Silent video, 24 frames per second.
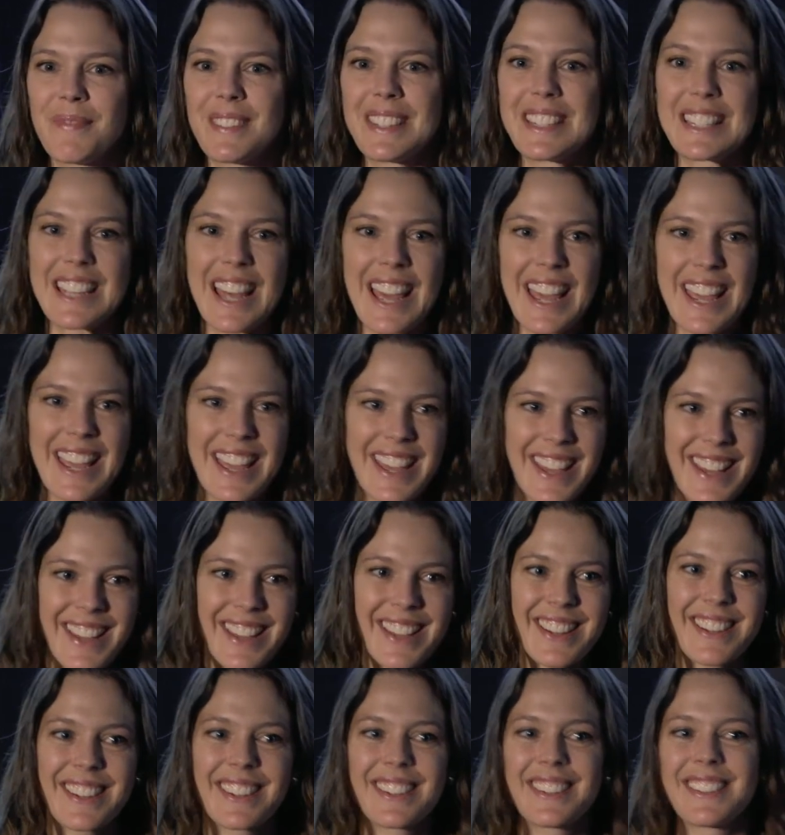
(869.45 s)
Day
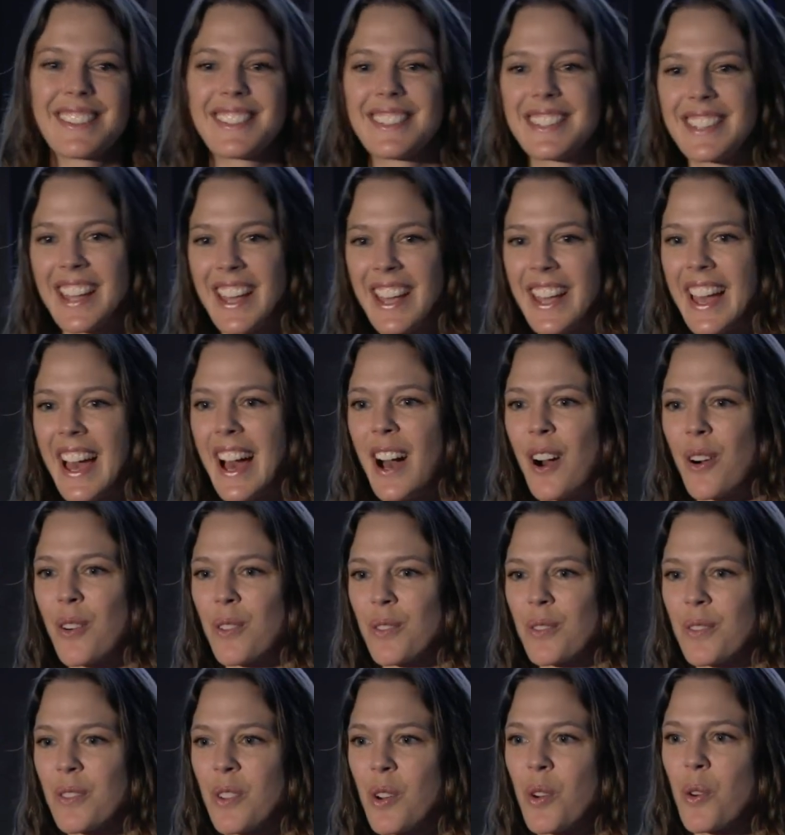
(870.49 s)
in, day
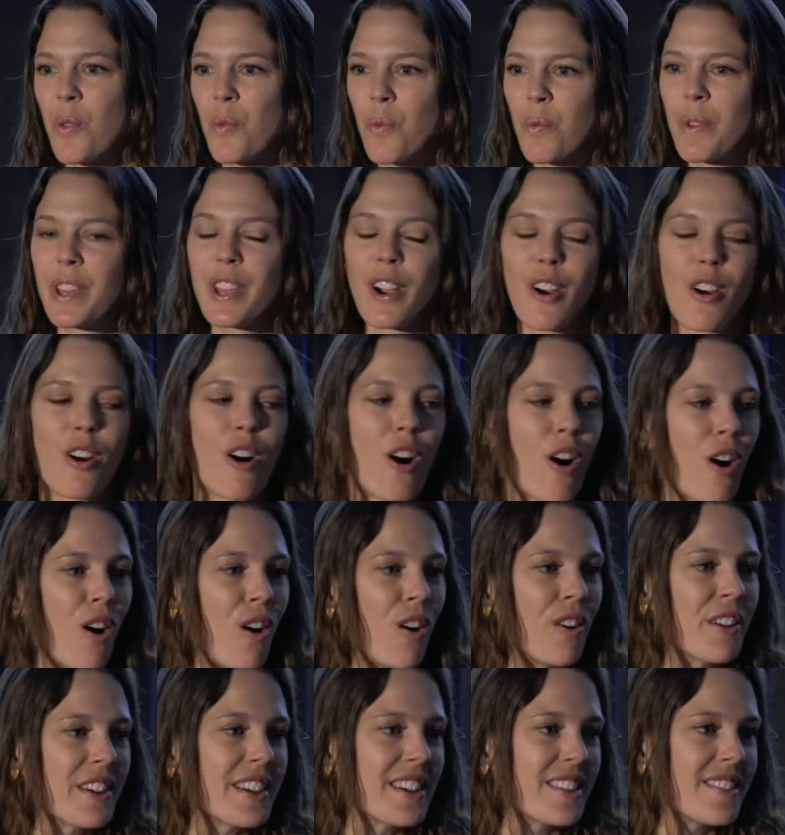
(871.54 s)
out, we are
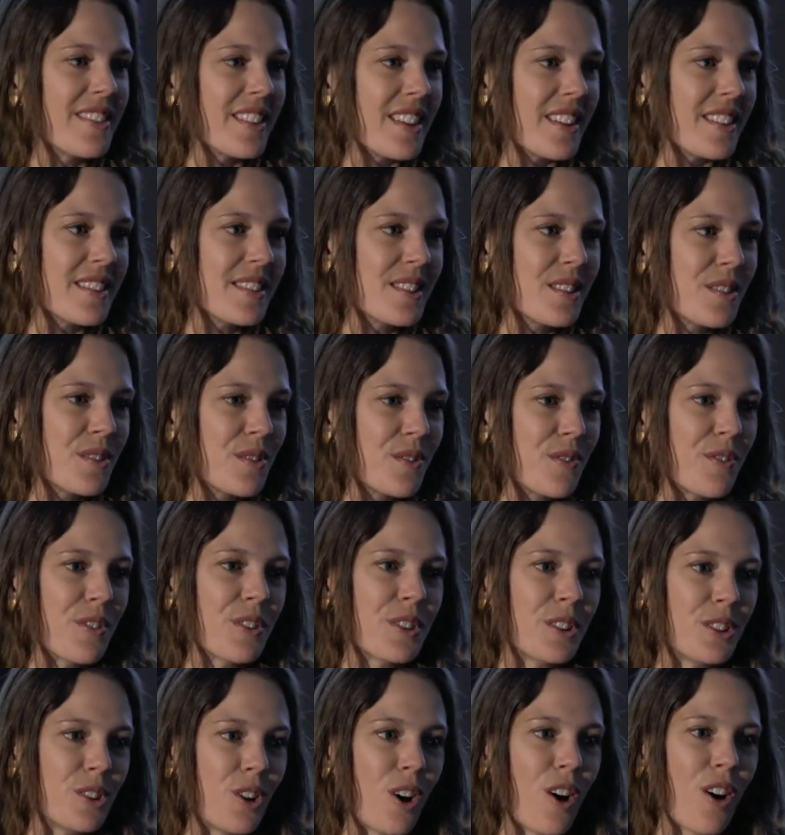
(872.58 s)
all in this for
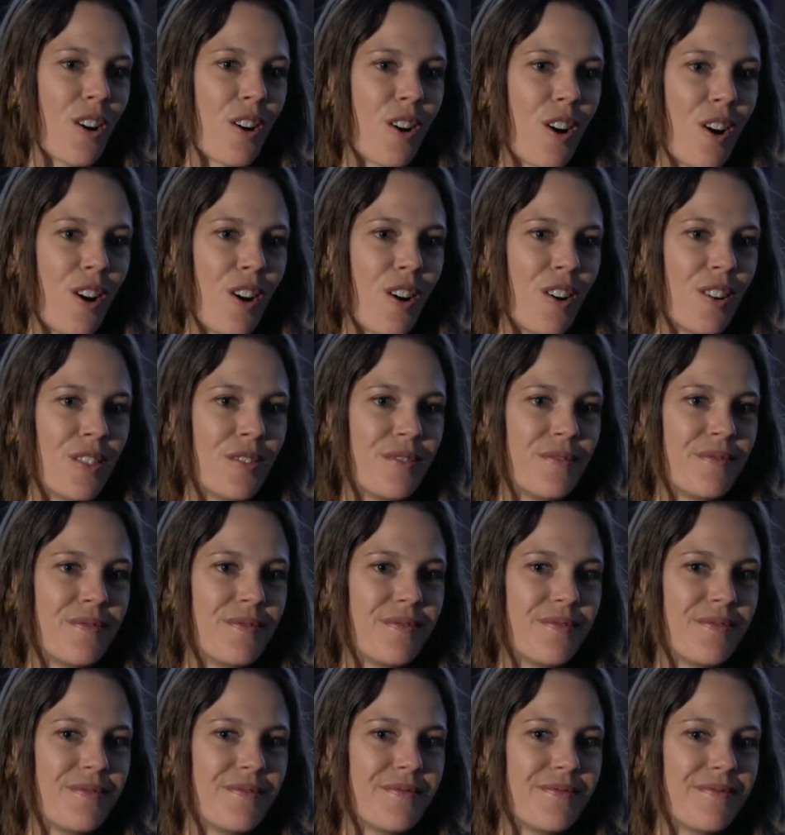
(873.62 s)
the long haul.
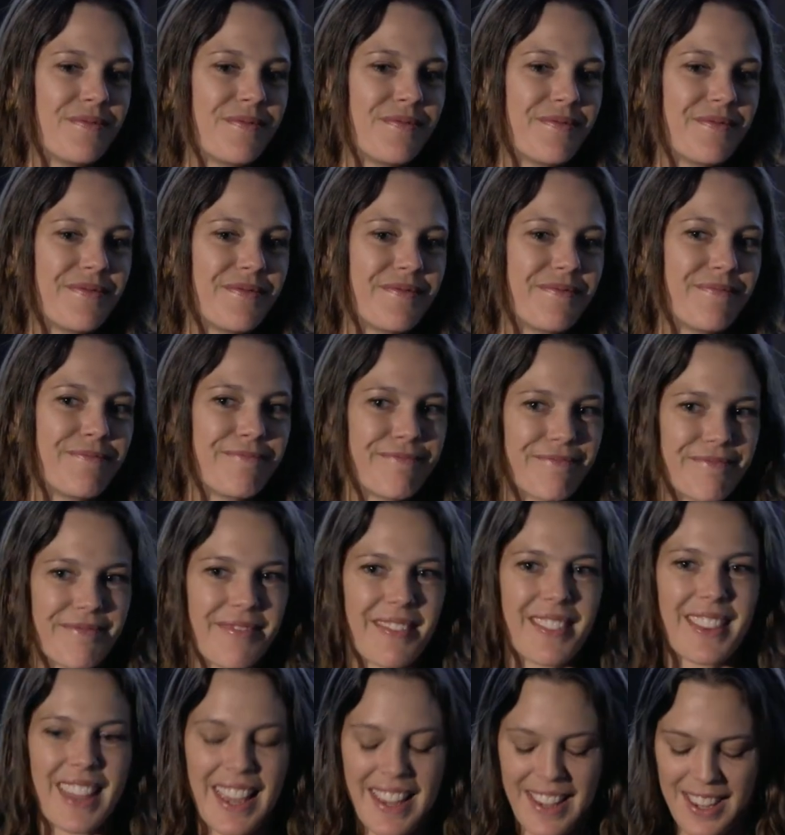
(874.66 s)

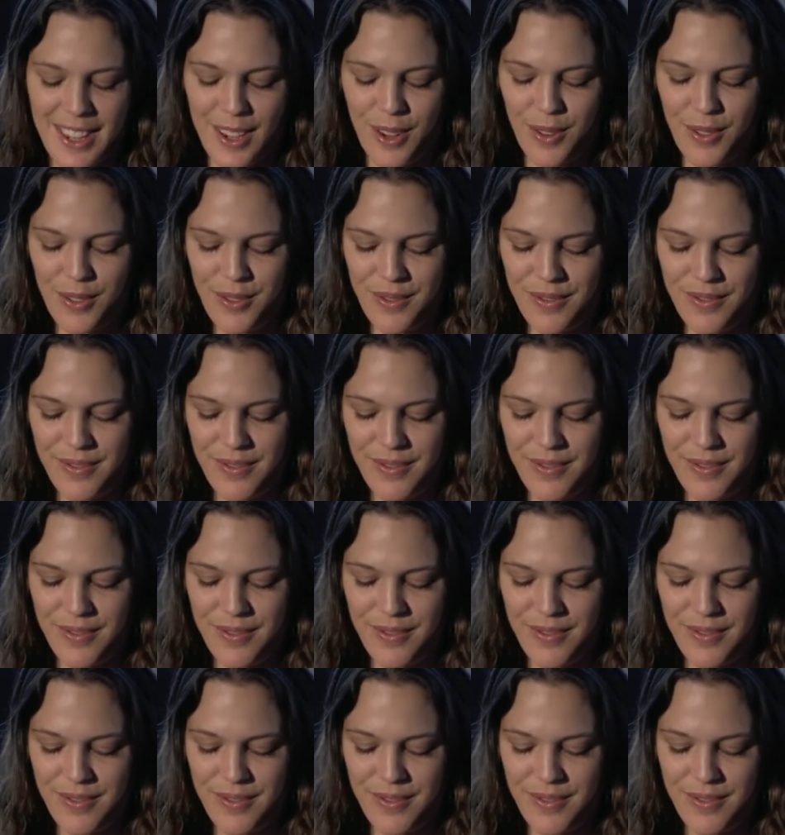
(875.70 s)
Thank you.